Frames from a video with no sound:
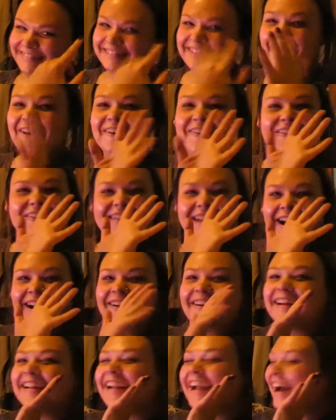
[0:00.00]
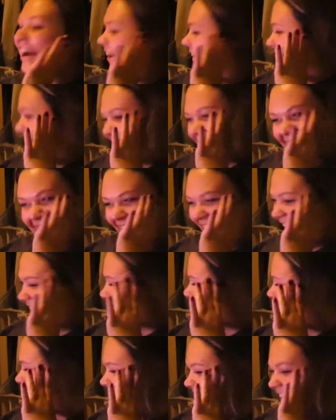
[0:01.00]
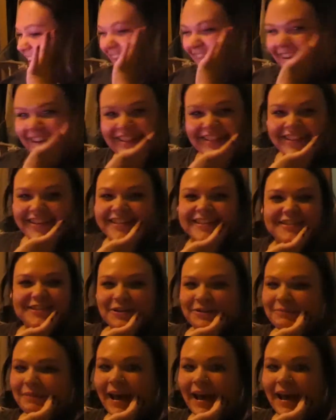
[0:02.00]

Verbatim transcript: No, not right now. Not right now. I look so